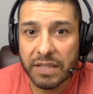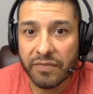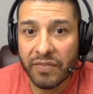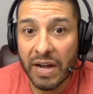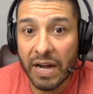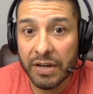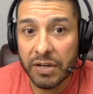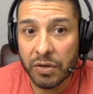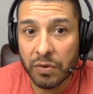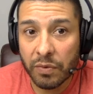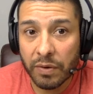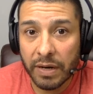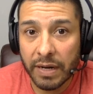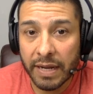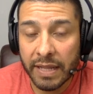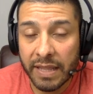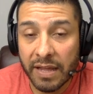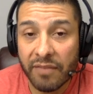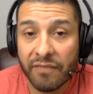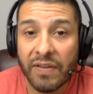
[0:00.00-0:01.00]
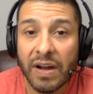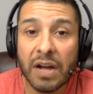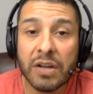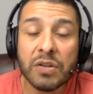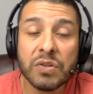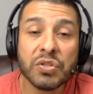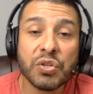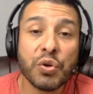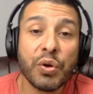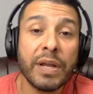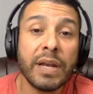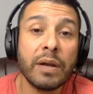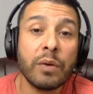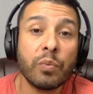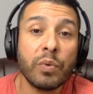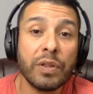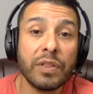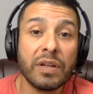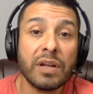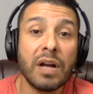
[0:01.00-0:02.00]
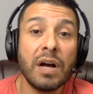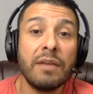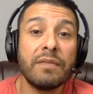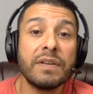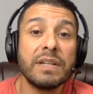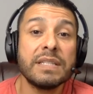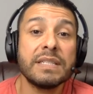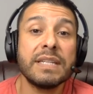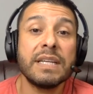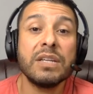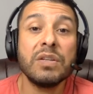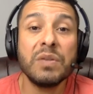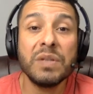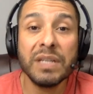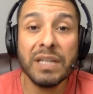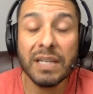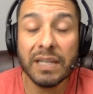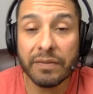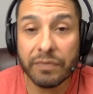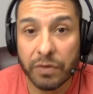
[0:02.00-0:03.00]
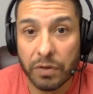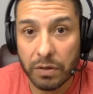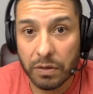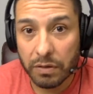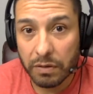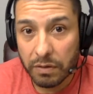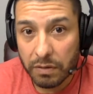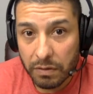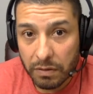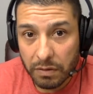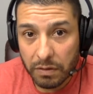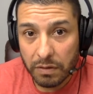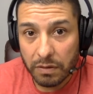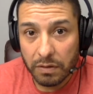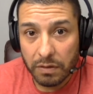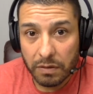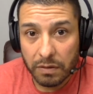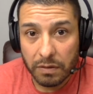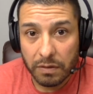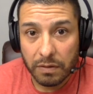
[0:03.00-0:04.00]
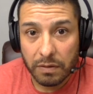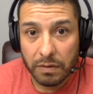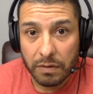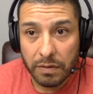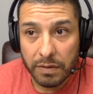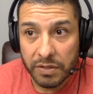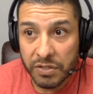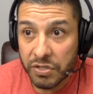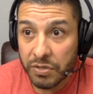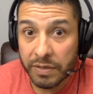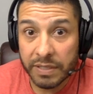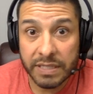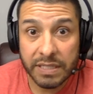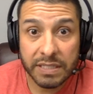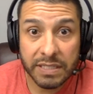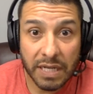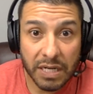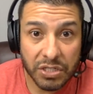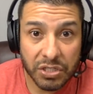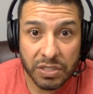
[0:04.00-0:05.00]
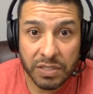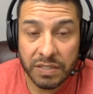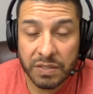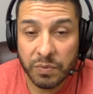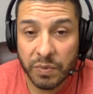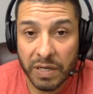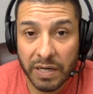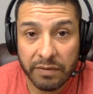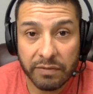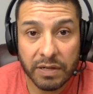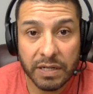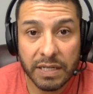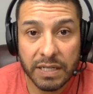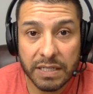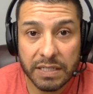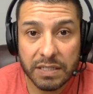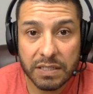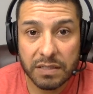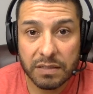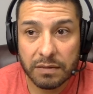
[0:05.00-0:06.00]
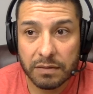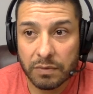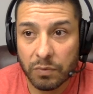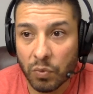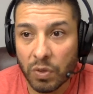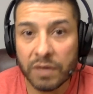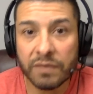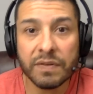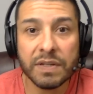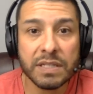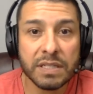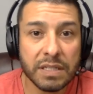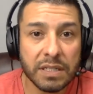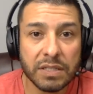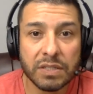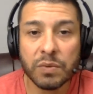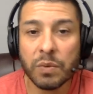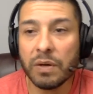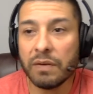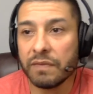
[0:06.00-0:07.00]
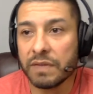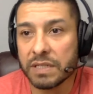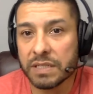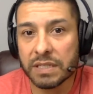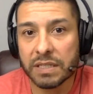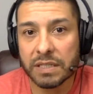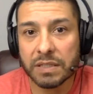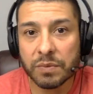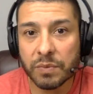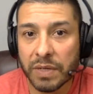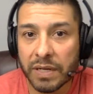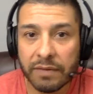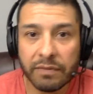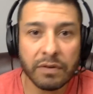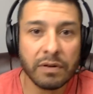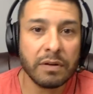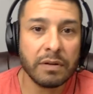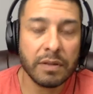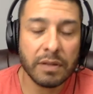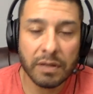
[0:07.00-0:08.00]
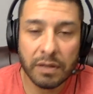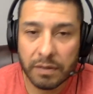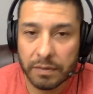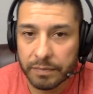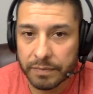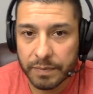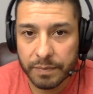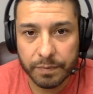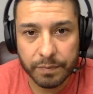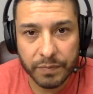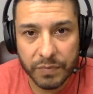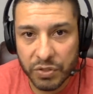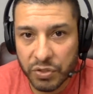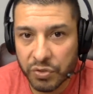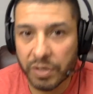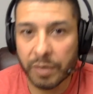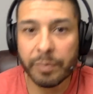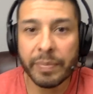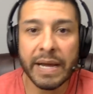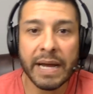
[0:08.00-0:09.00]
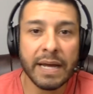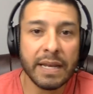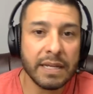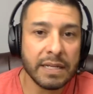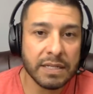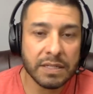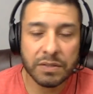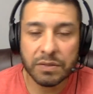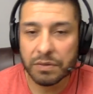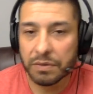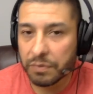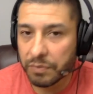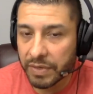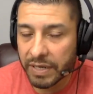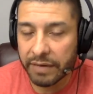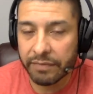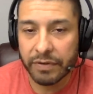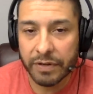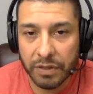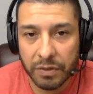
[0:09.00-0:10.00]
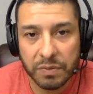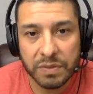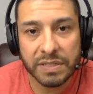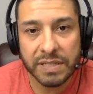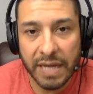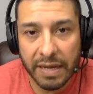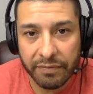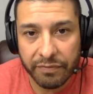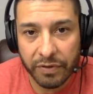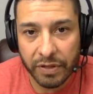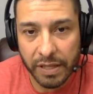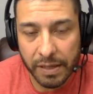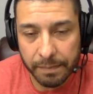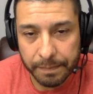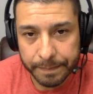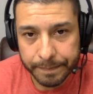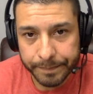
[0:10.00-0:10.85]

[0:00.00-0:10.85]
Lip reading: the value. And that value is created with the confidence that you deliver during the sessions, whatever it is. 1 visit, 12 visits, whatever the script pad is, or whatever you set for them.